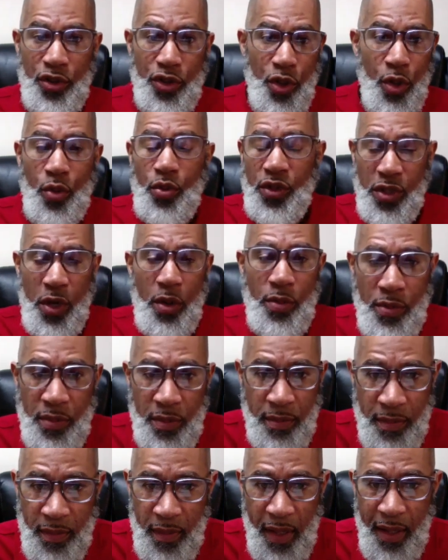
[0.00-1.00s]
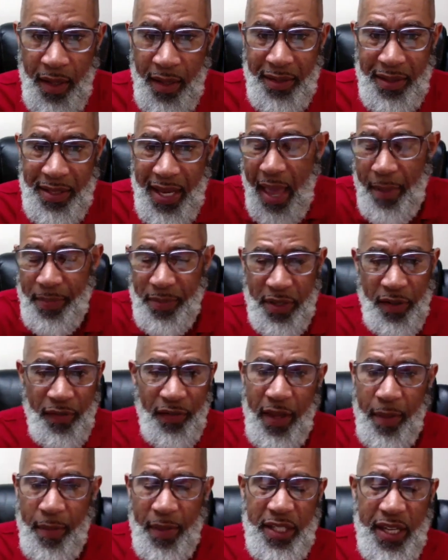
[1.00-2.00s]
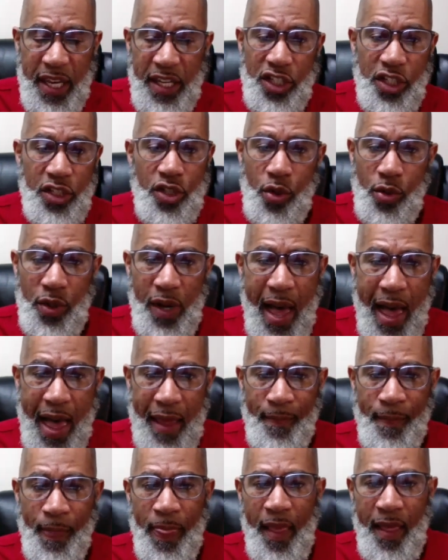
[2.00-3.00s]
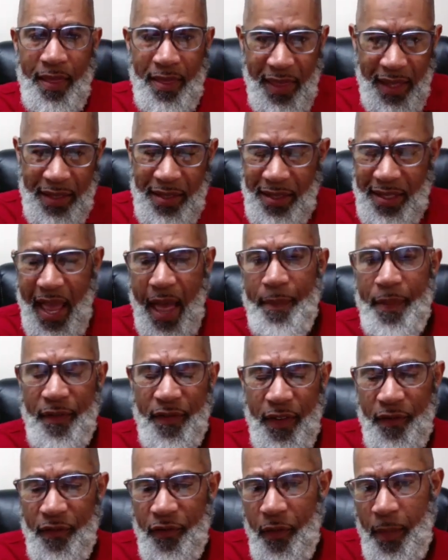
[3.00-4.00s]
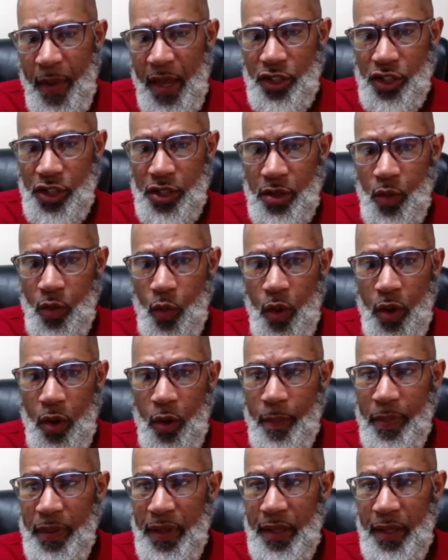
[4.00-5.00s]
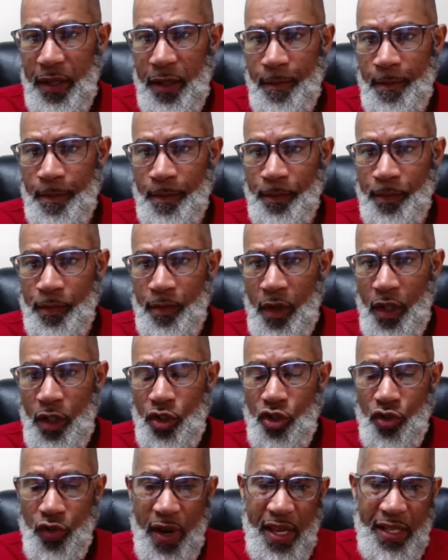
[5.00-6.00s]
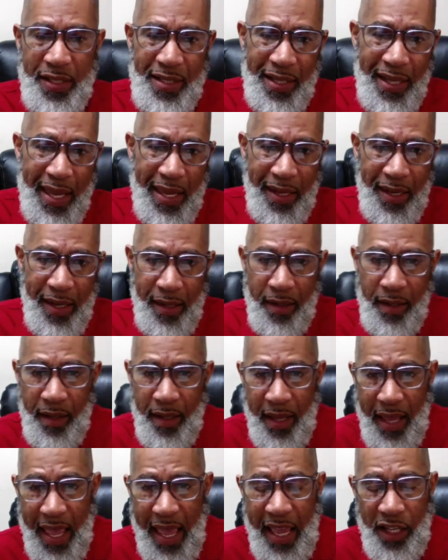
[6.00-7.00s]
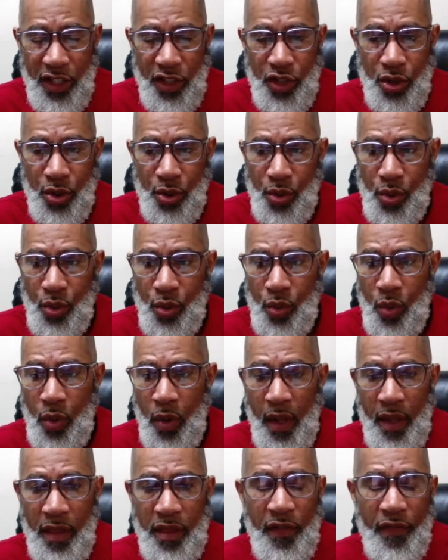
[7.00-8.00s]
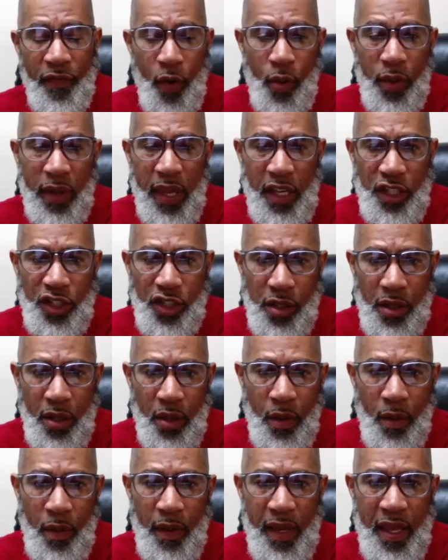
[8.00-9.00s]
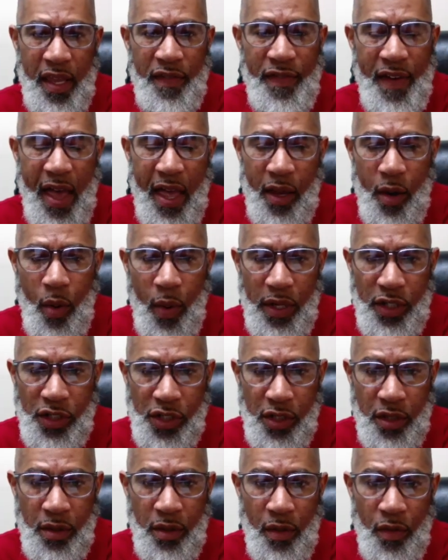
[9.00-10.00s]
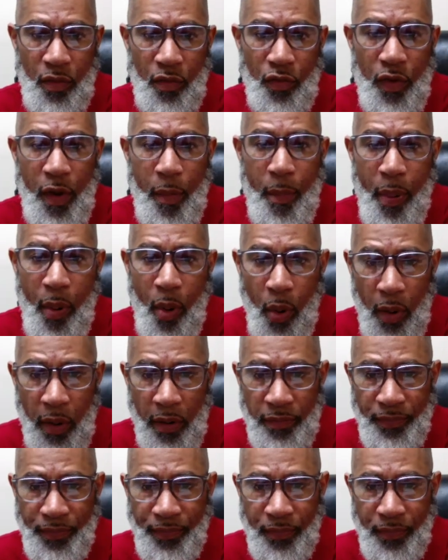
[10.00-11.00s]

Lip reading: do certain types of limitations or not. This type of information will be translated into the vocational evaluation report.